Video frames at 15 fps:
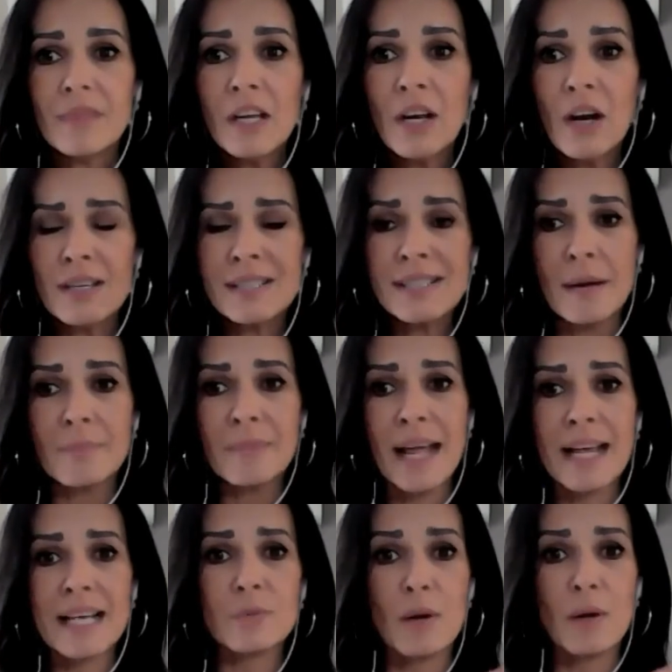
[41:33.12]
you know, some
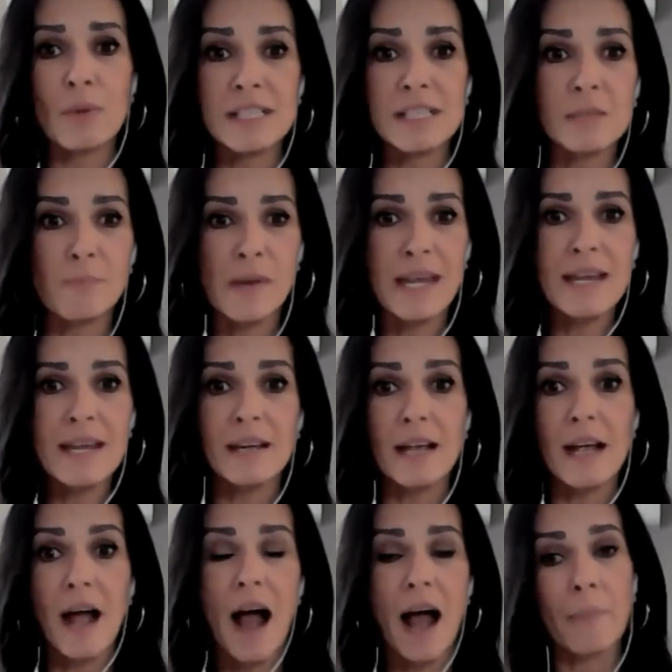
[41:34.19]
days when we speak,
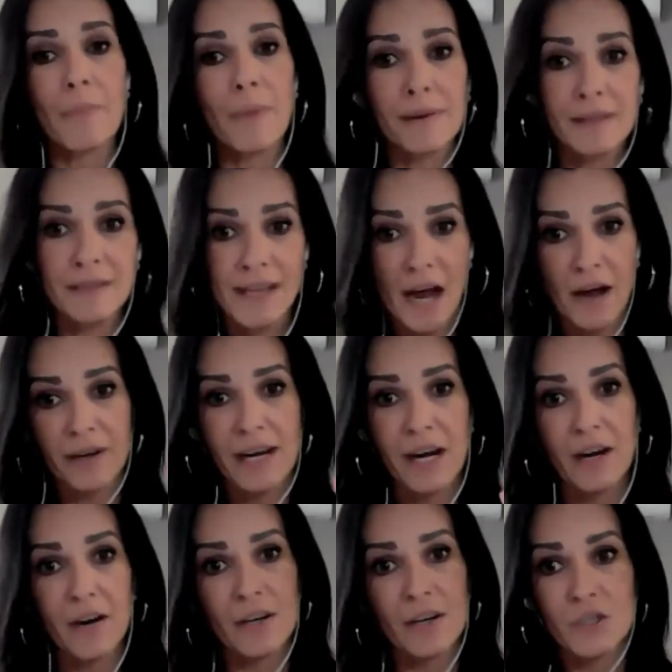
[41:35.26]
I'm down
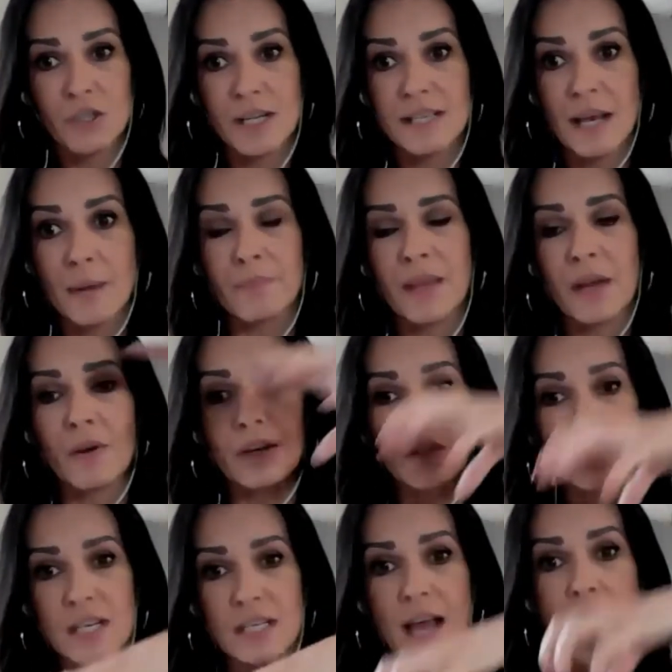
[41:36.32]
here and she's up there and
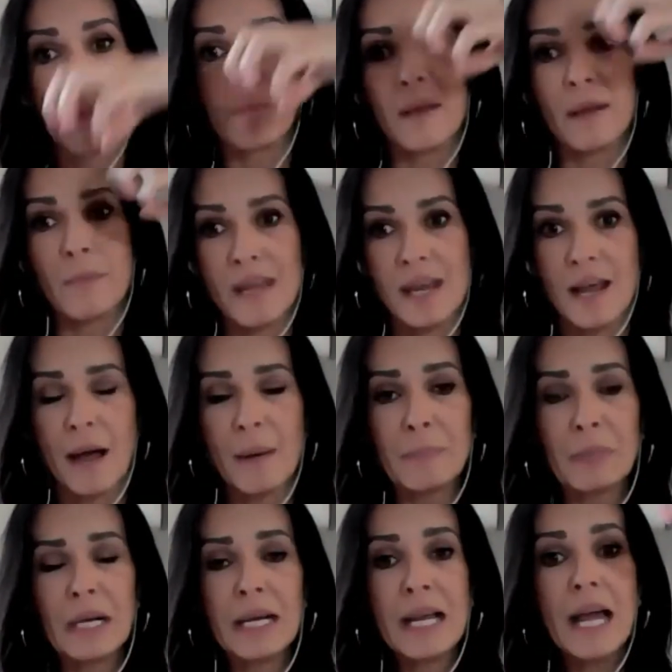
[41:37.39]
she's helping me up.
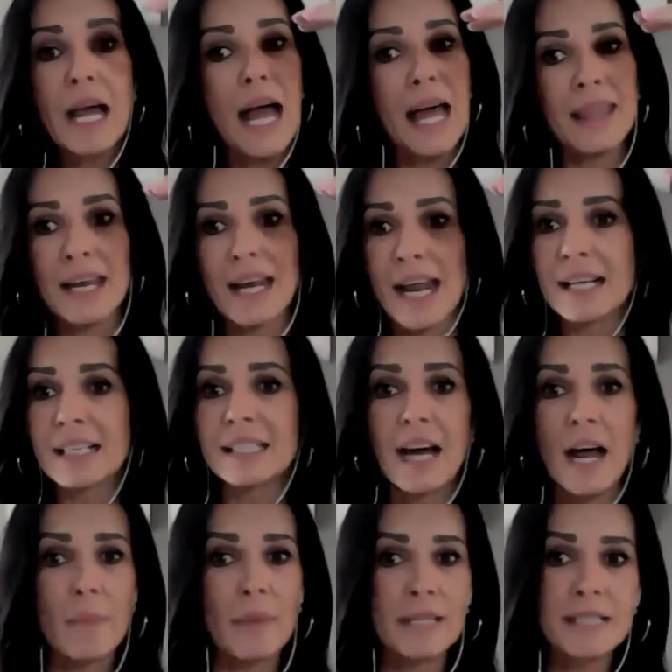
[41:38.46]
And the next
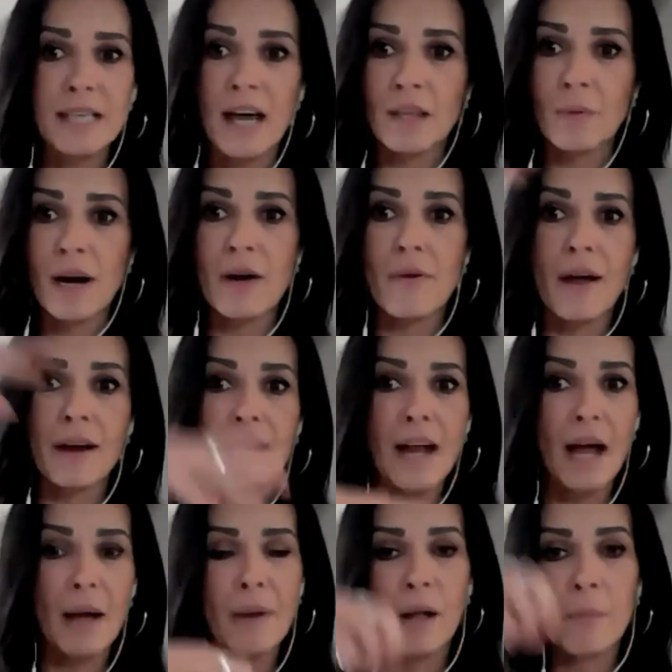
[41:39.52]
time it's the other way around and
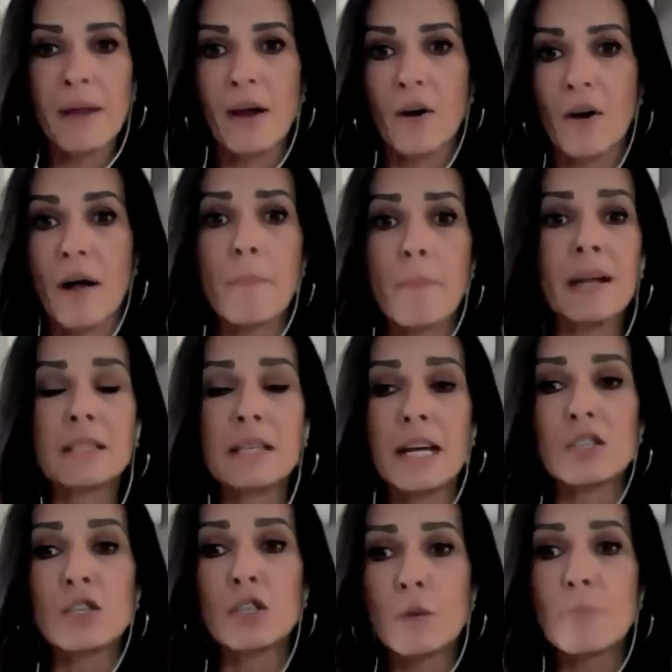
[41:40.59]
I'm helping her up.
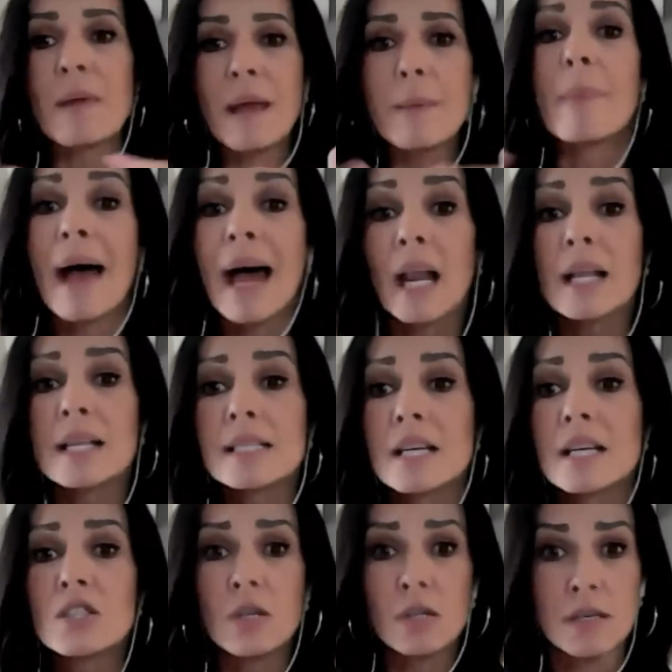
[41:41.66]
It should be a balance.
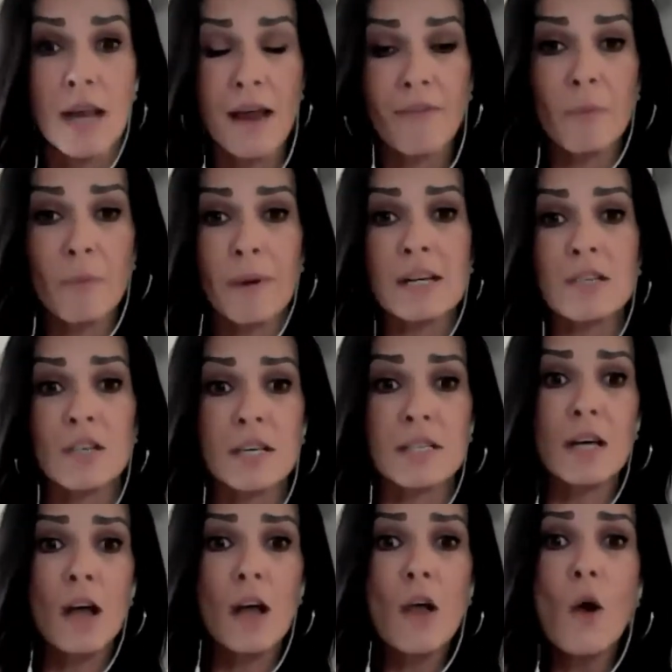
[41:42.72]
It should never be
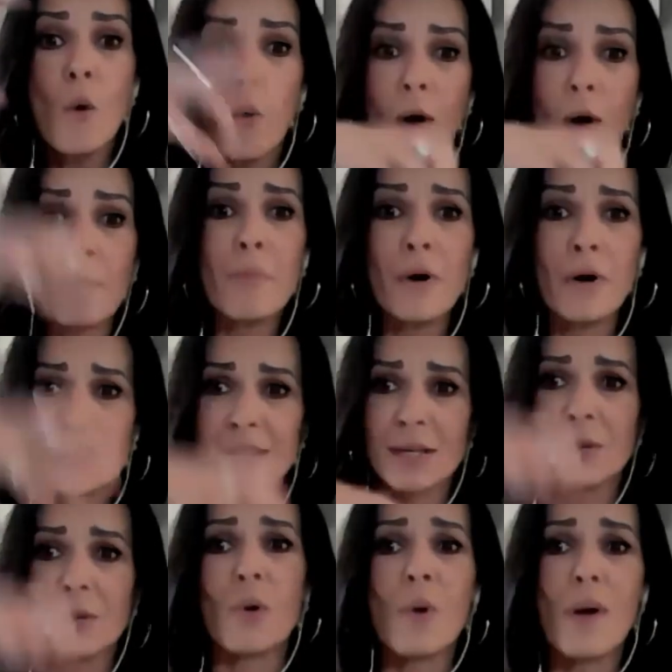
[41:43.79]
just one
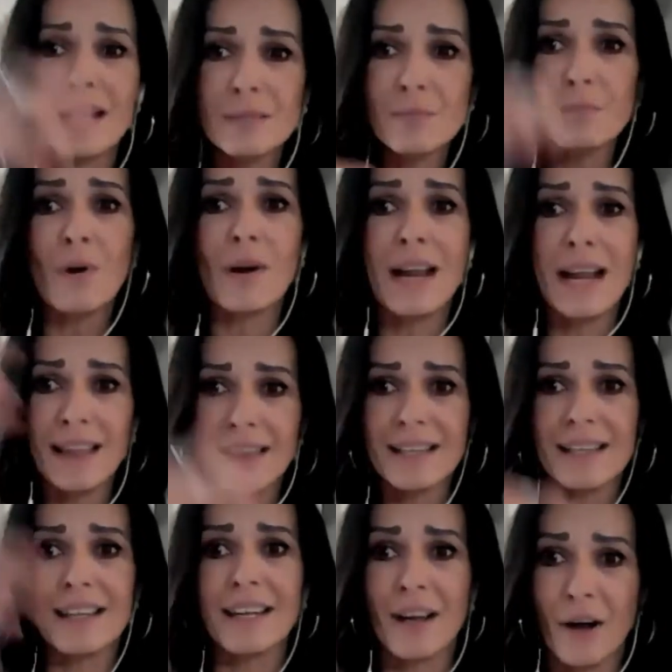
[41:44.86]
person always pulling the,
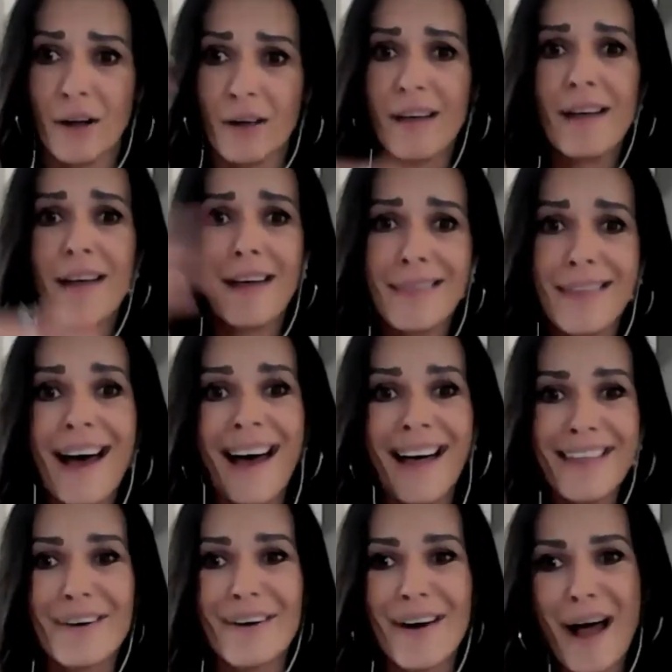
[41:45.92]
you know, the
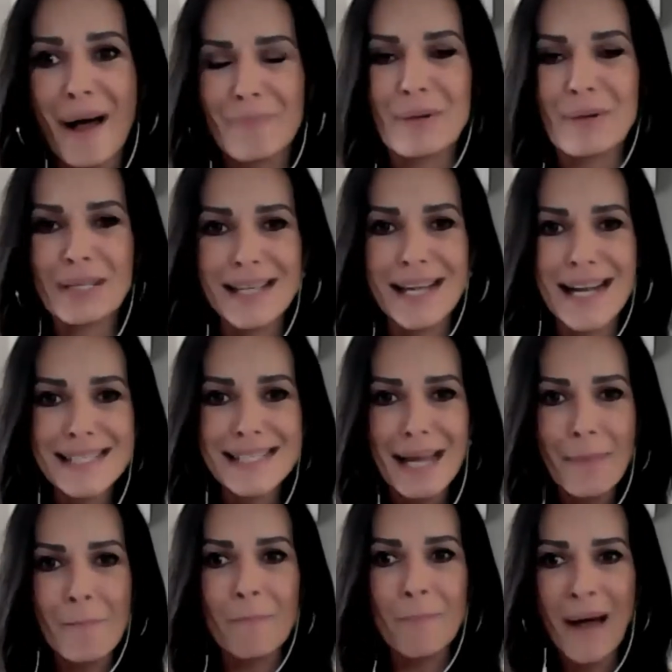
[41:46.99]
other up, because then it's
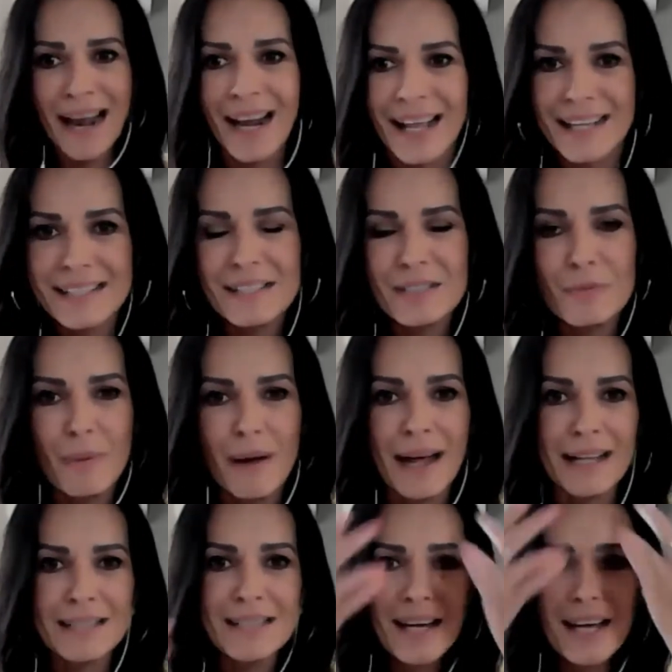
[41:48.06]
imbalanced.
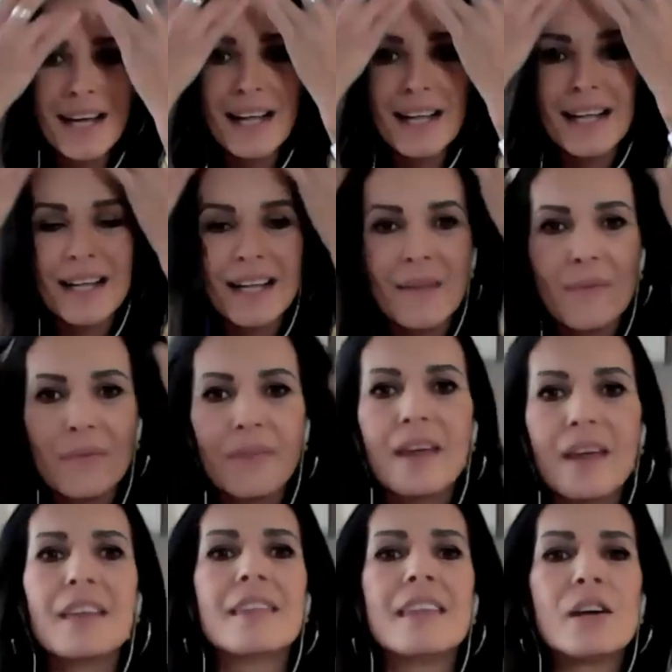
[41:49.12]
But
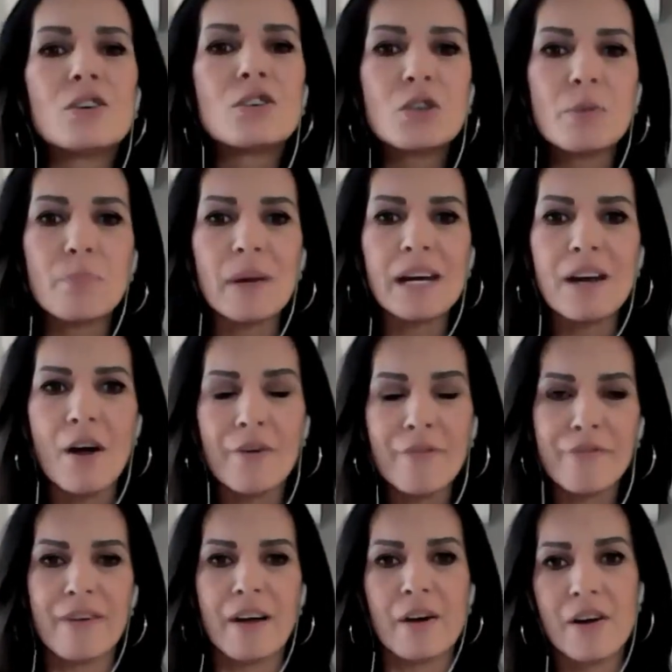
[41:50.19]
there should be no
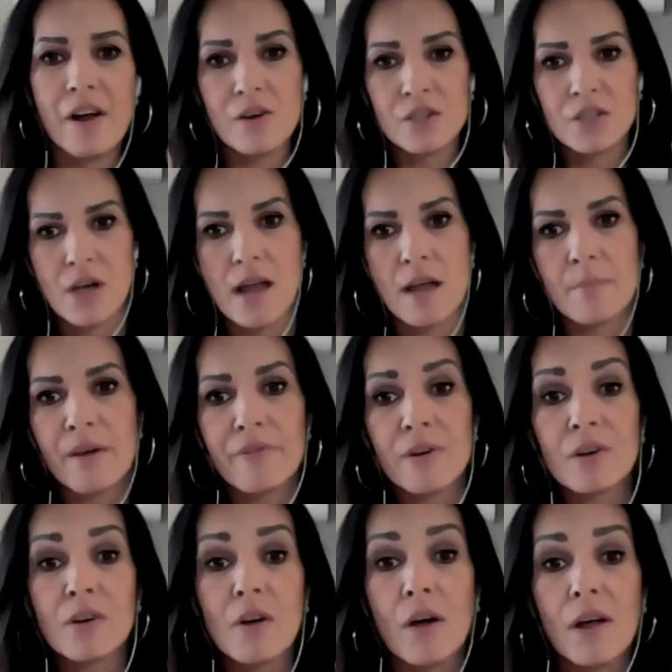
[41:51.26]
fear, no shame. If
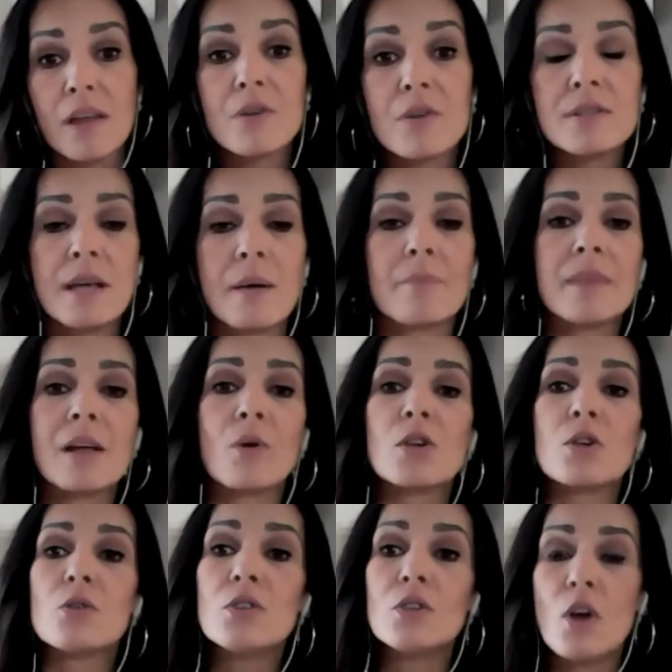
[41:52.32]
you're going through something or
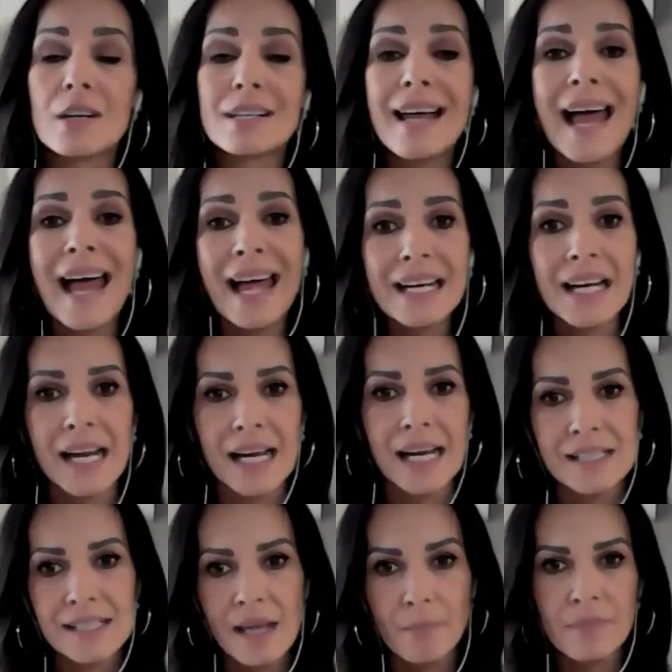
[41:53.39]
you're not handling
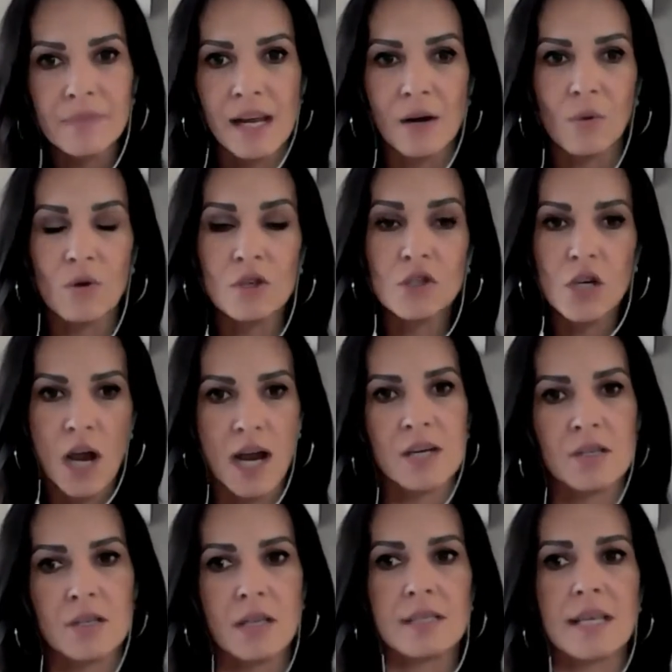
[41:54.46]
something or
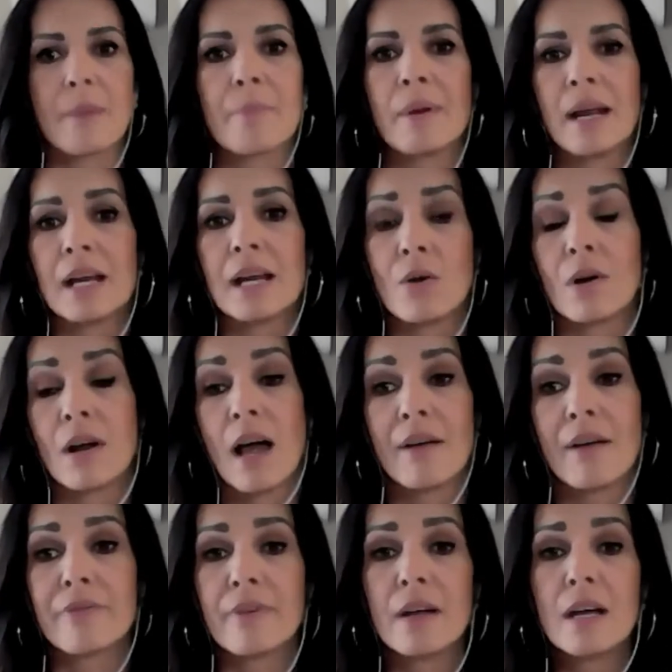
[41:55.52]
change that's happening in your life,